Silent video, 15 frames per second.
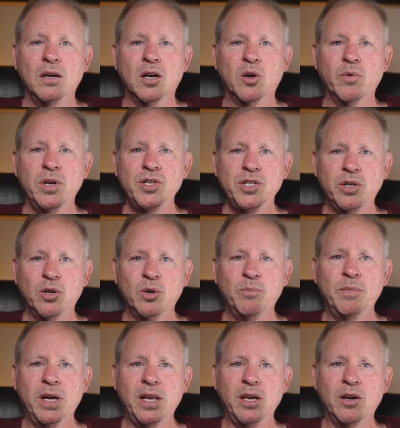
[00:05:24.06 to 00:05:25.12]
A Grigio
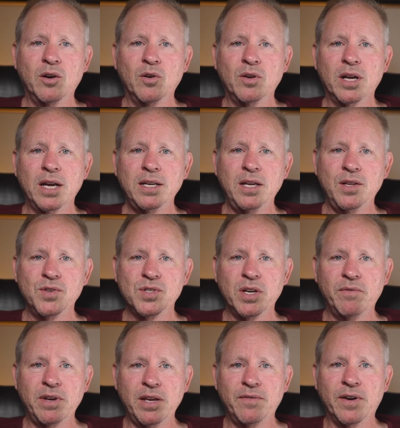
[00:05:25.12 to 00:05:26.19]
Medio
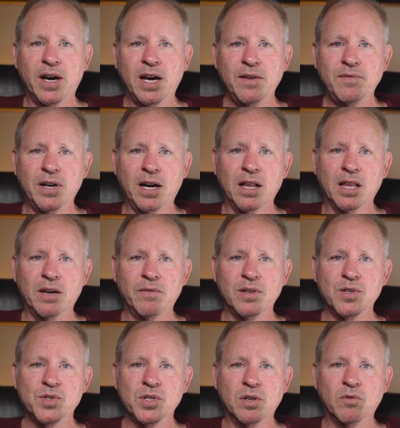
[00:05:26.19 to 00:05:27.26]
1975
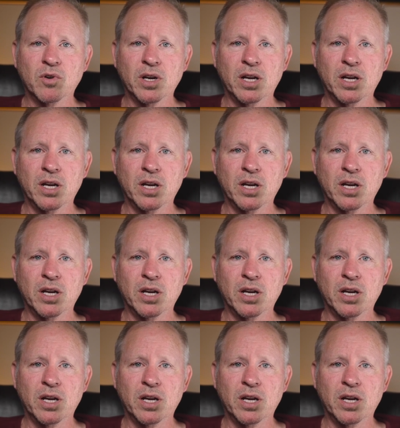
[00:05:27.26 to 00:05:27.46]
911 Silver